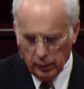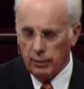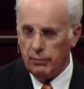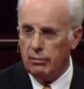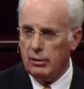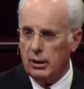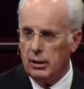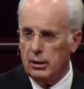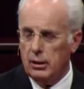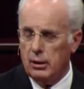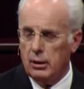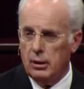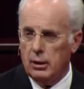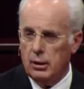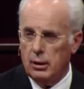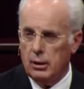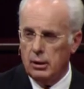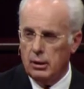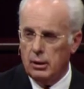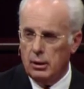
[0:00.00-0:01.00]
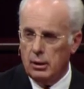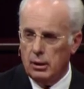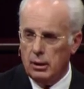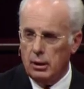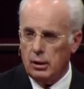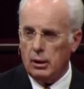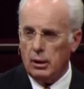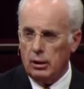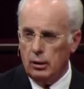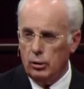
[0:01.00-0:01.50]
believe it.
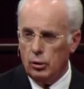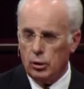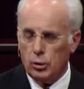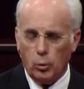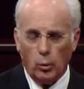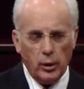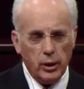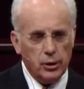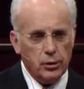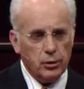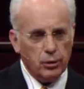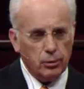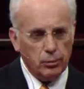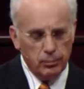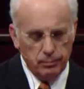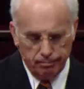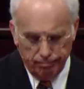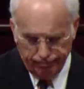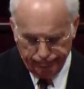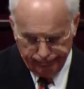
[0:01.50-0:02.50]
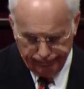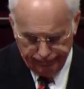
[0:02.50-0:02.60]
Look at Luke 22.